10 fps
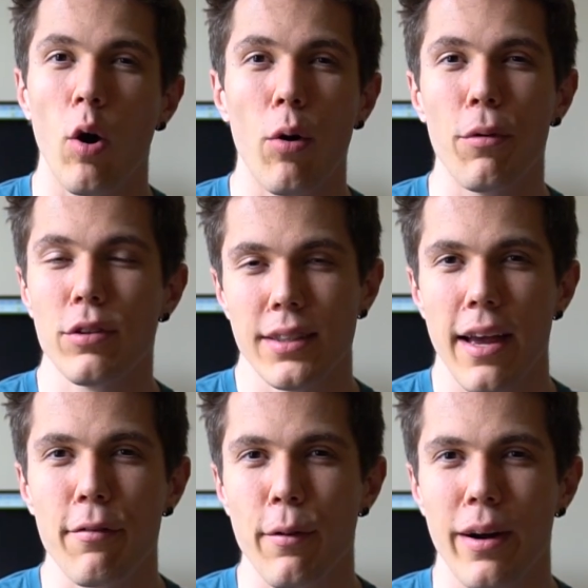almost
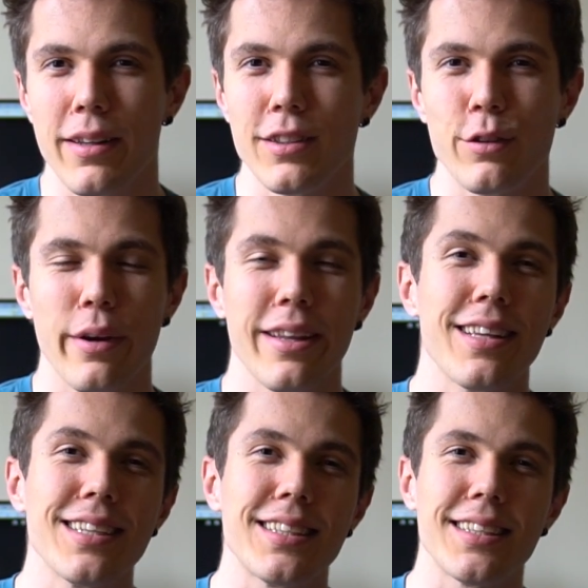everyone is doing
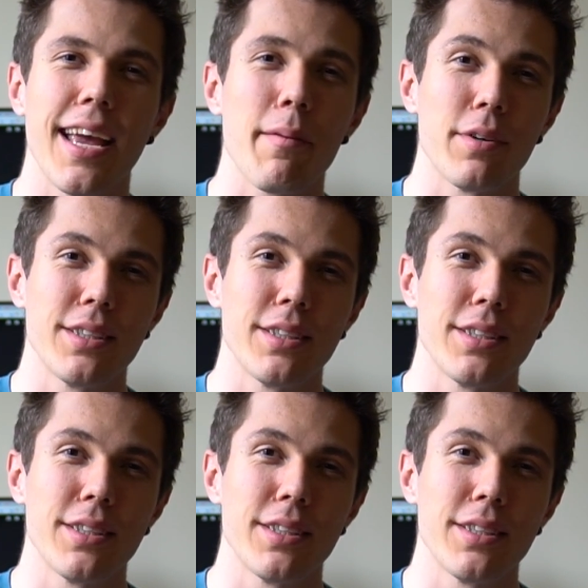the same